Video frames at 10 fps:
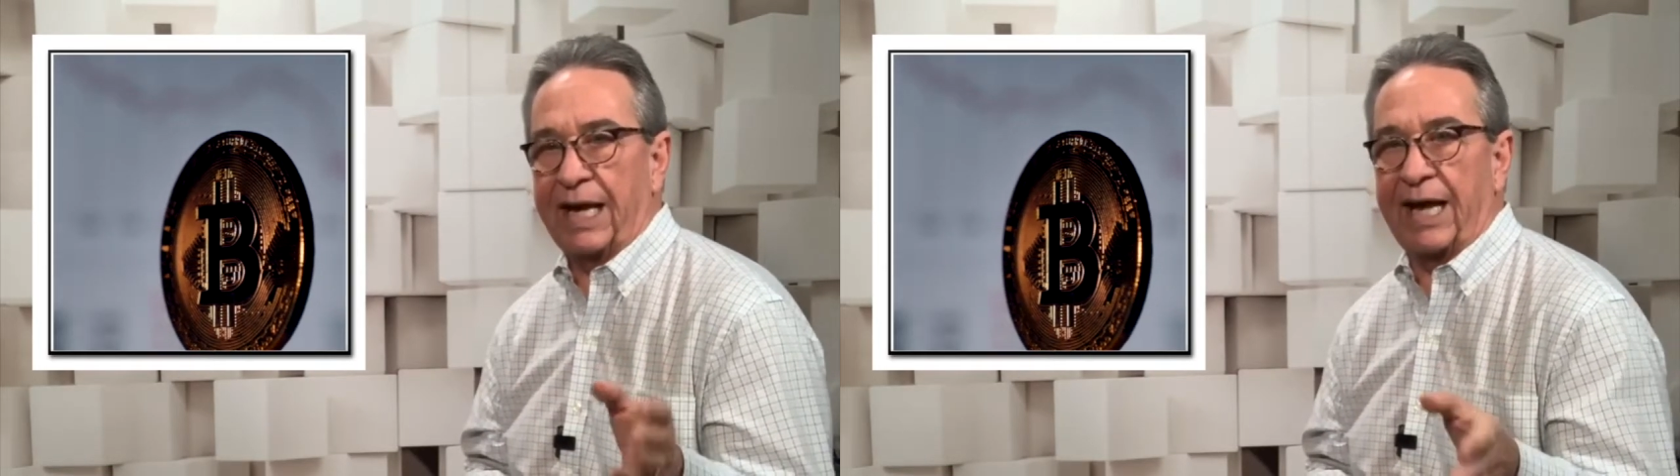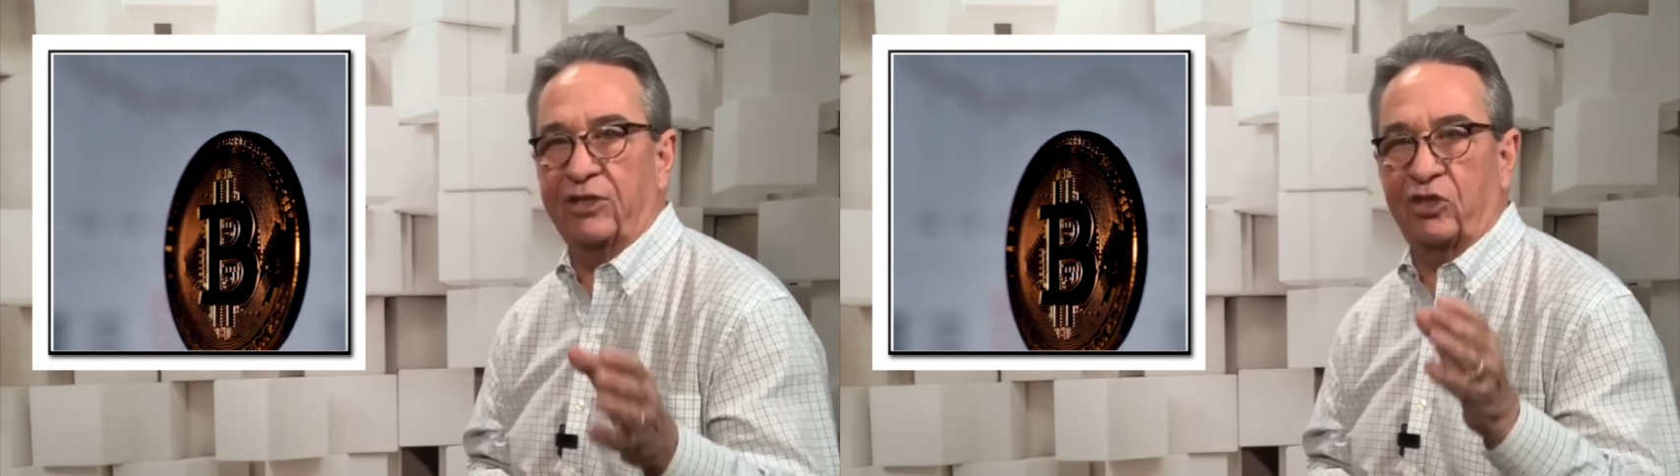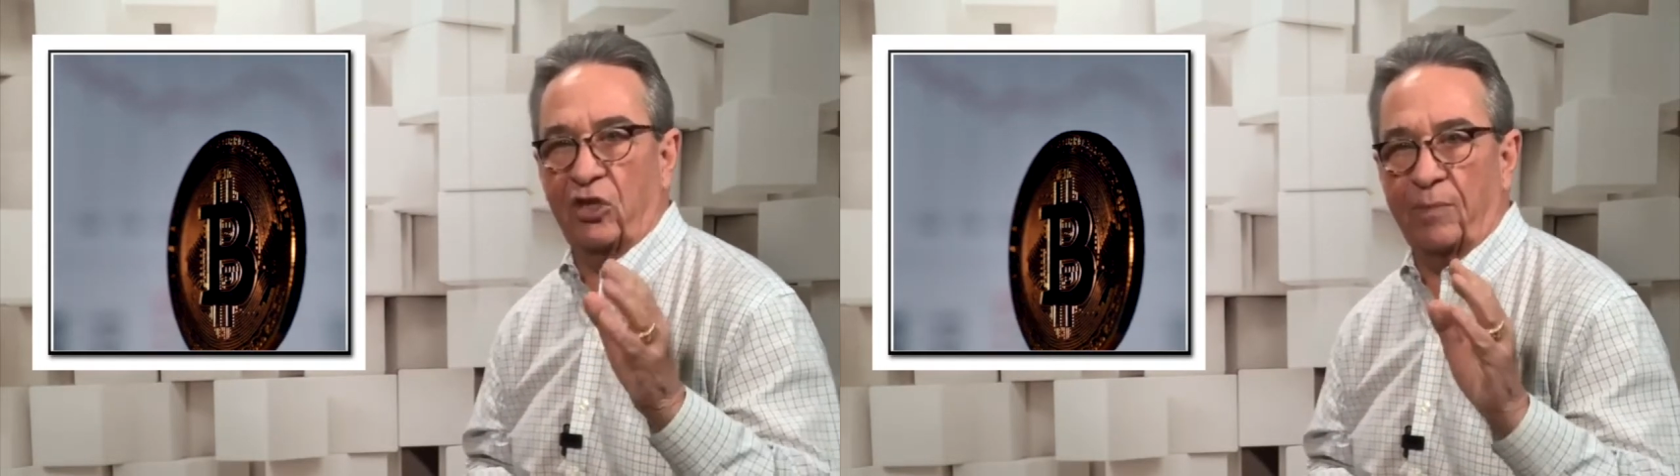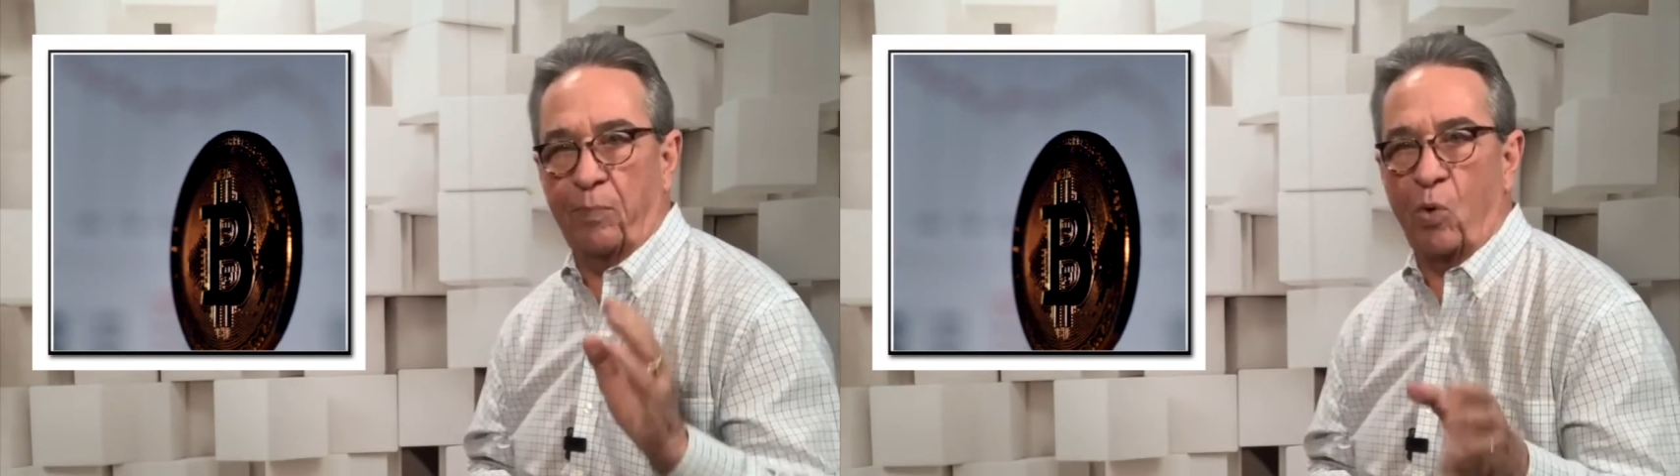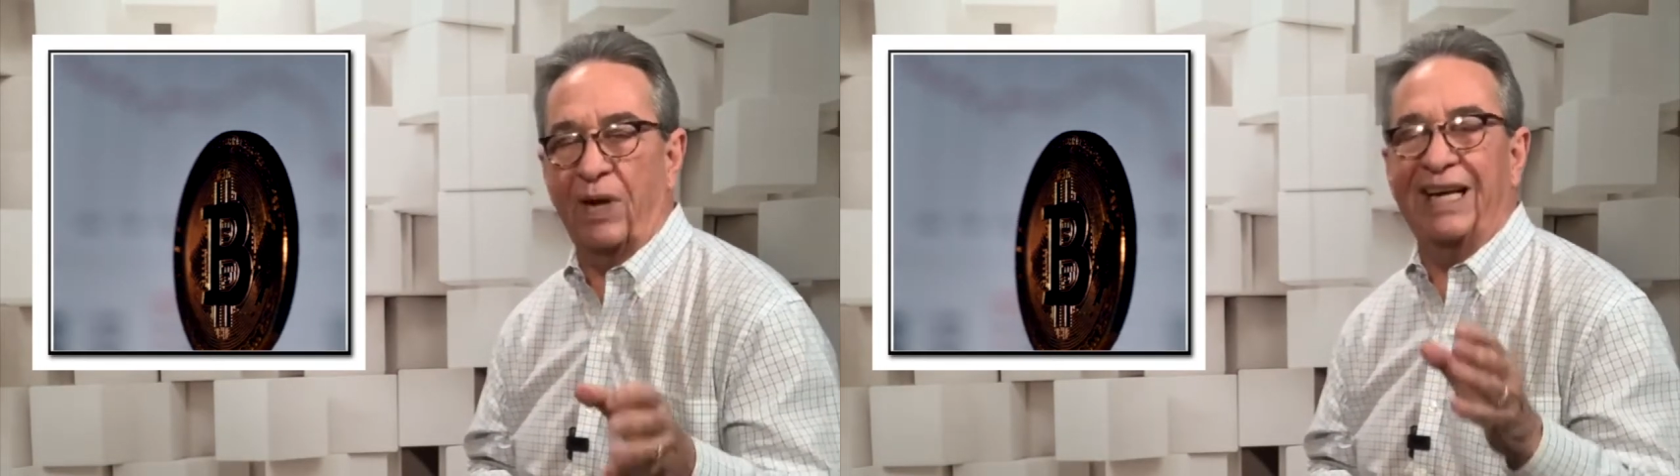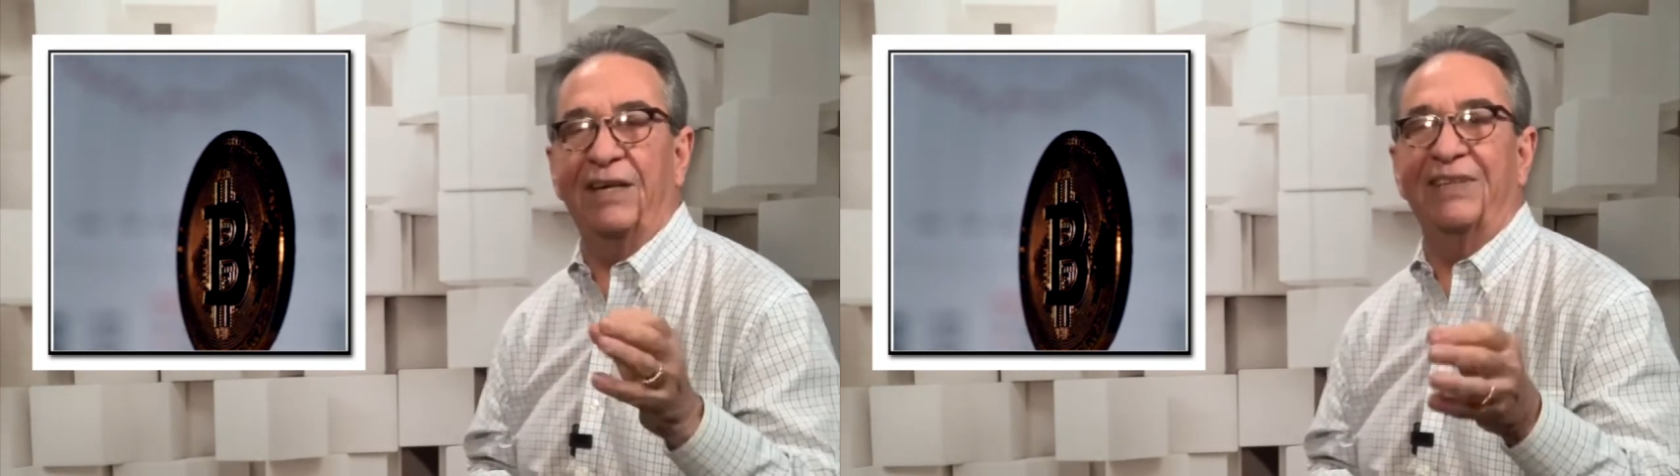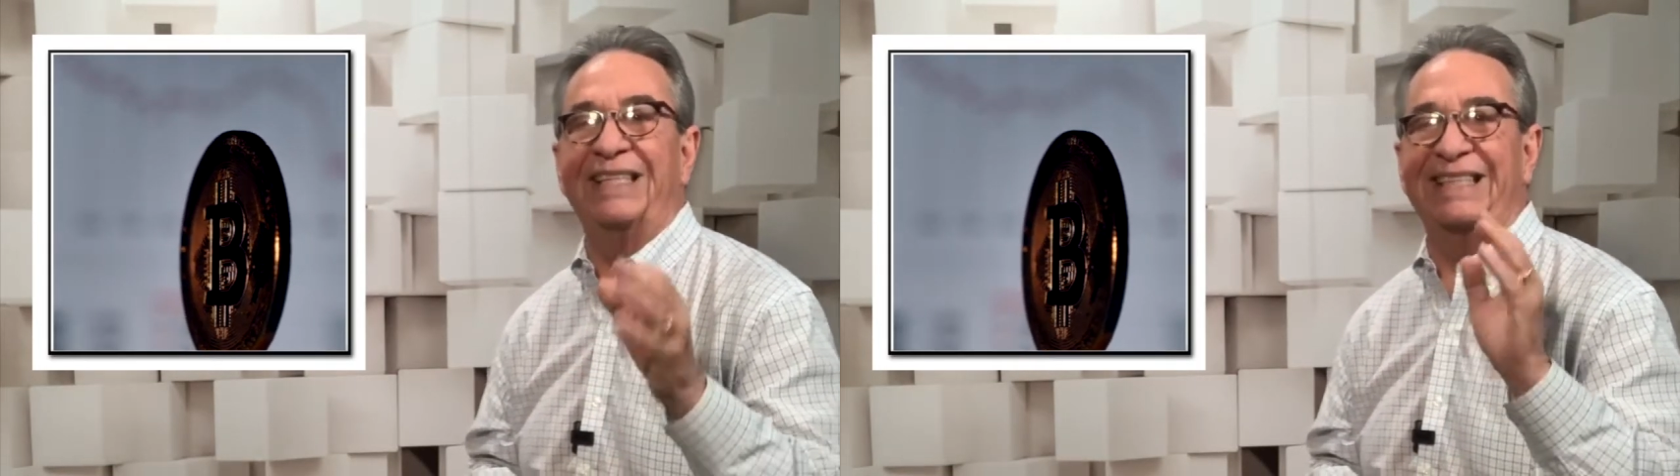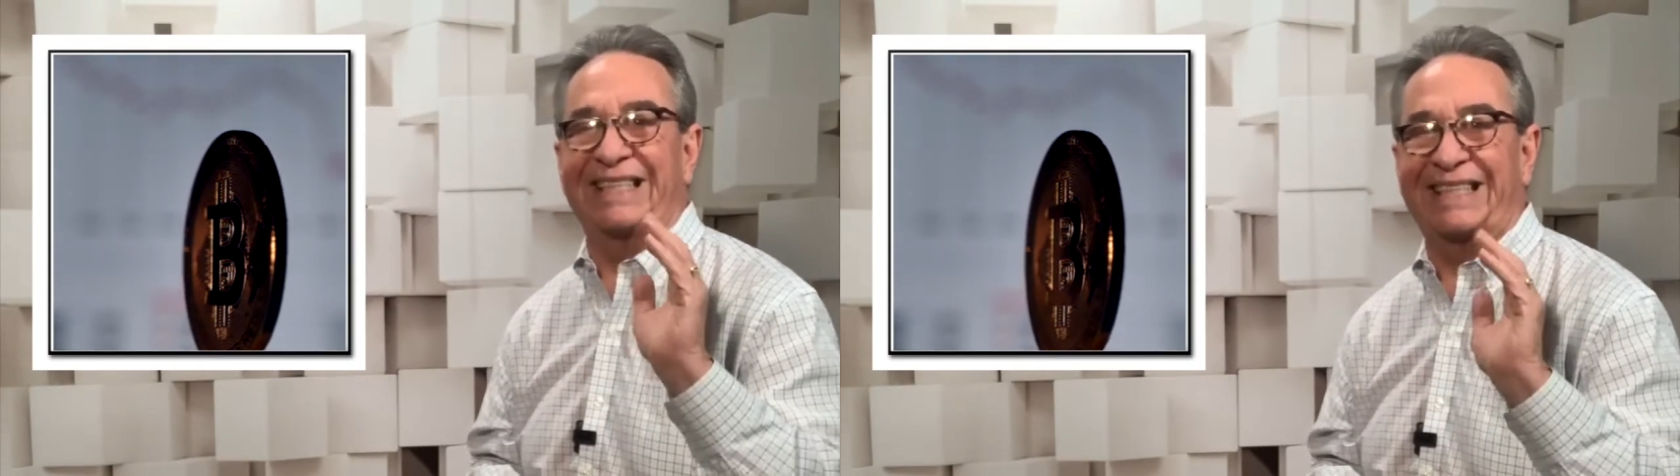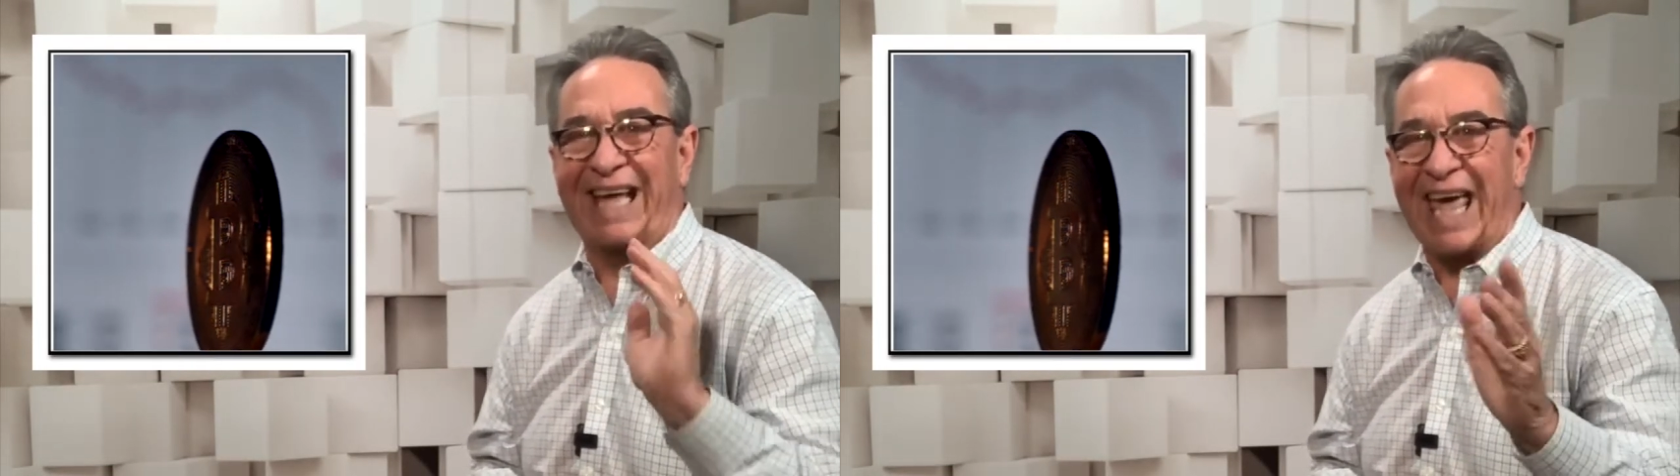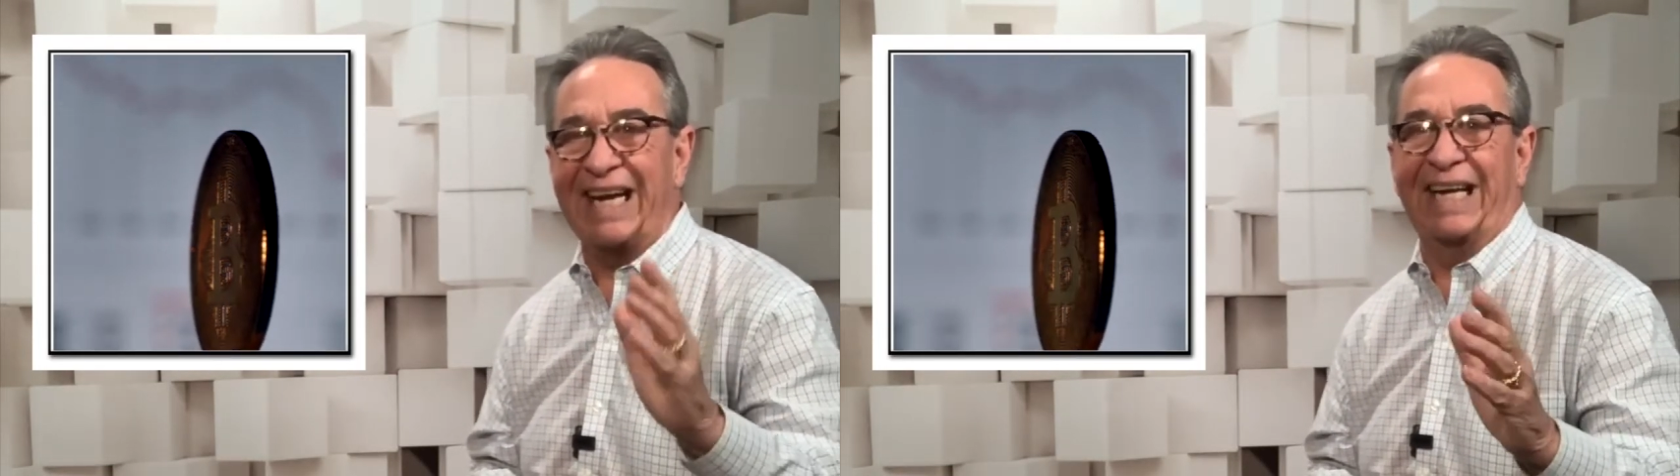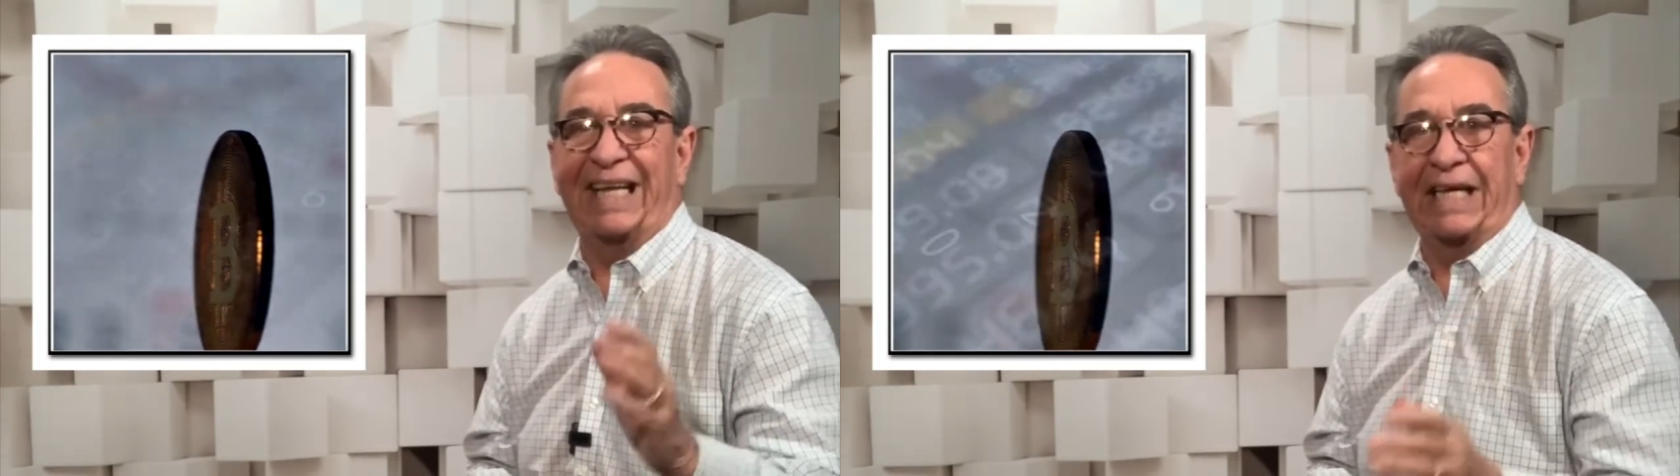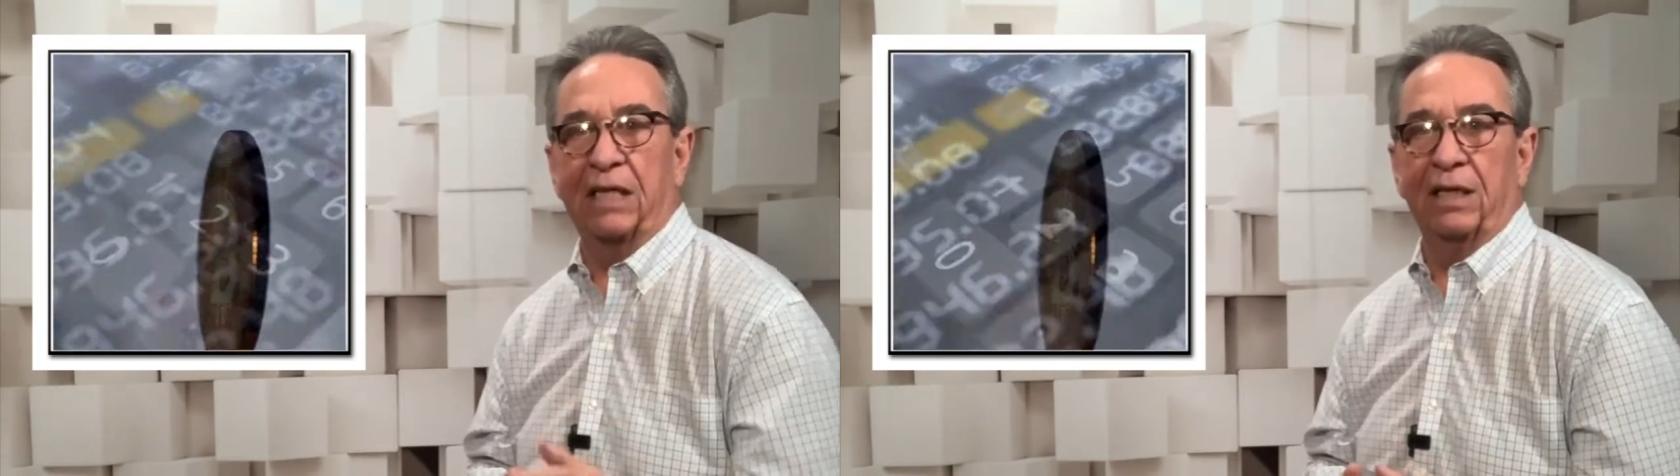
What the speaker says: it's to the point of insanity.